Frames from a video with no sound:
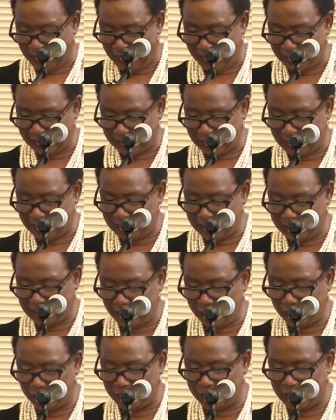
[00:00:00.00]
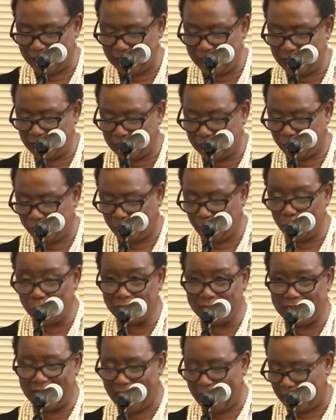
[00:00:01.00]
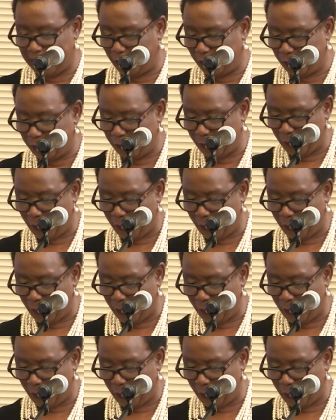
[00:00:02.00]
as they touched each floor tile.